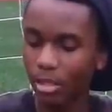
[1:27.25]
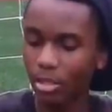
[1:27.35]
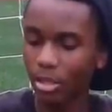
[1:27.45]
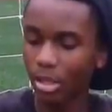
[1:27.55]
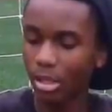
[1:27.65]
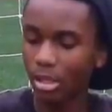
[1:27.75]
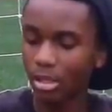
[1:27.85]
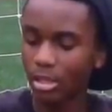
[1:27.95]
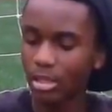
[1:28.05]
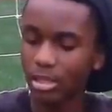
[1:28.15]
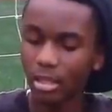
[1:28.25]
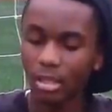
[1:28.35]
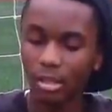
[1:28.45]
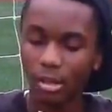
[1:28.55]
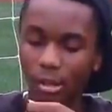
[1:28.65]
These are uh, this is
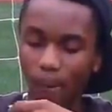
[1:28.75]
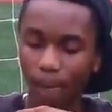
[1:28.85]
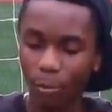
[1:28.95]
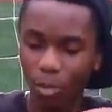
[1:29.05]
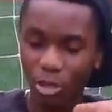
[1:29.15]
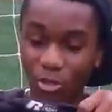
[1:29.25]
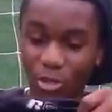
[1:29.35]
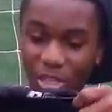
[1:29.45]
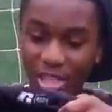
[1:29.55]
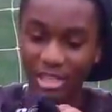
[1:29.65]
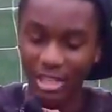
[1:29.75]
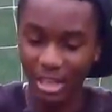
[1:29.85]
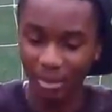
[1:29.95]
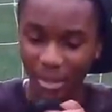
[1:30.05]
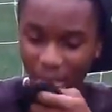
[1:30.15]
a um, Russell training
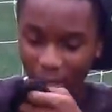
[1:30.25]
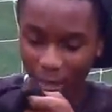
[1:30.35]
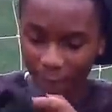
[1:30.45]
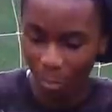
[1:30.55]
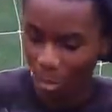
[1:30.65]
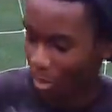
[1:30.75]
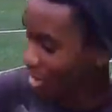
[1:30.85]
top for